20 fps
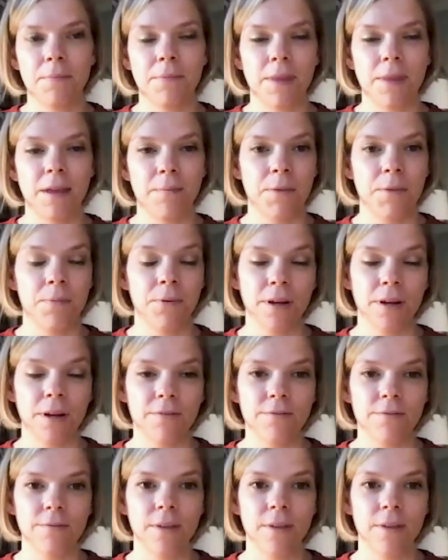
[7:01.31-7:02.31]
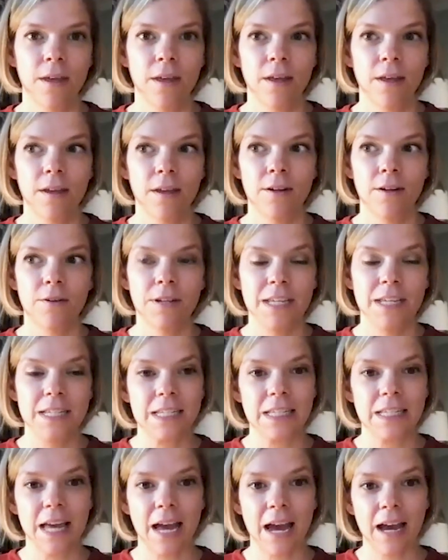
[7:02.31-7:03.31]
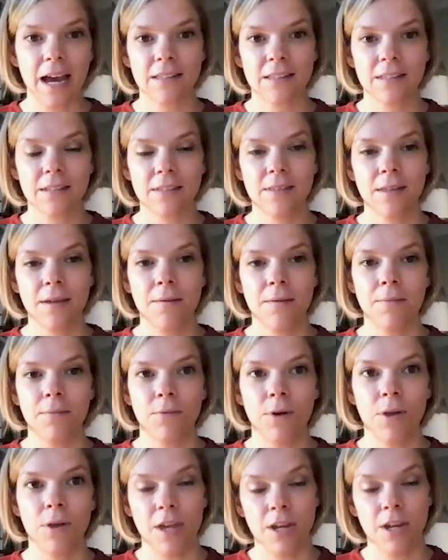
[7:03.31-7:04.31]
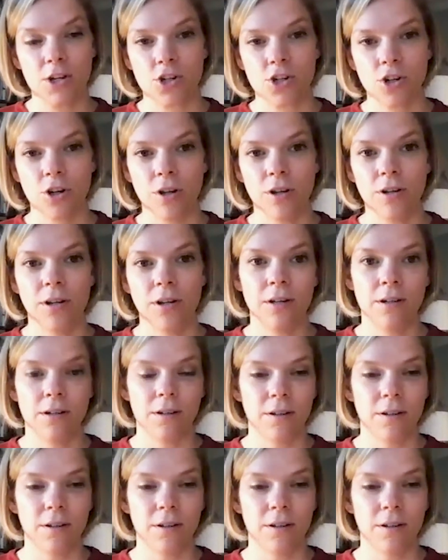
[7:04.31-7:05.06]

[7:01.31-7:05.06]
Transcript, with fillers: that people can, you know, easily access them when they should, and